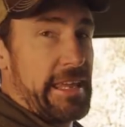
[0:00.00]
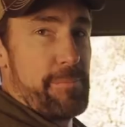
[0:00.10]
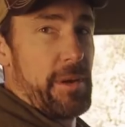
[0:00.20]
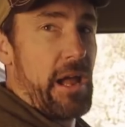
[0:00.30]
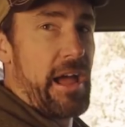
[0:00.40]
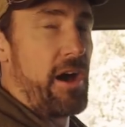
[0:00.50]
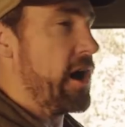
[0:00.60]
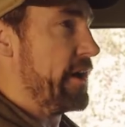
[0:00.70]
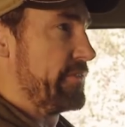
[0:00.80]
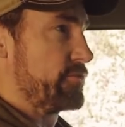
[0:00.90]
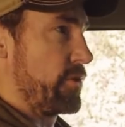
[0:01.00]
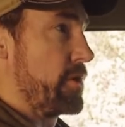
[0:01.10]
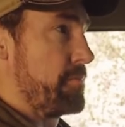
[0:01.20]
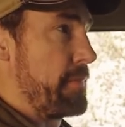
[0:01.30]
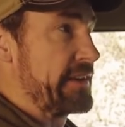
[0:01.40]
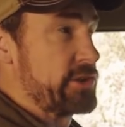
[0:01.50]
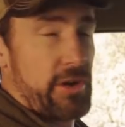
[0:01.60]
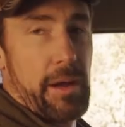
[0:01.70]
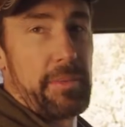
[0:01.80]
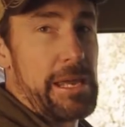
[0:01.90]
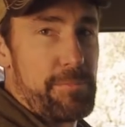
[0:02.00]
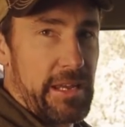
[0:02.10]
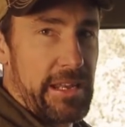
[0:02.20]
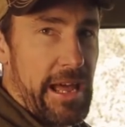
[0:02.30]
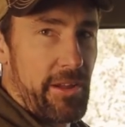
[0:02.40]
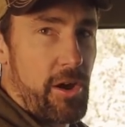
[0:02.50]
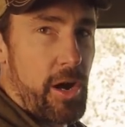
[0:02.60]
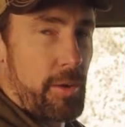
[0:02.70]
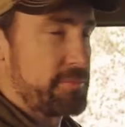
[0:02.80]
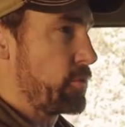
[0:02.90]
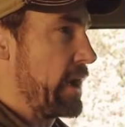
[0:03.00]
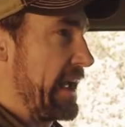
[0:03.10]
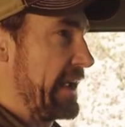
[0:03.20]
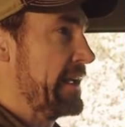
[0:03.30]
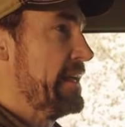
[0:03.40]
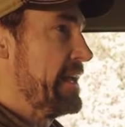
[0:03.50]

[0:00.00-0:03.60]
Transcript: keep an eye on the drone, and make sure I'm keeping it out of harm's way,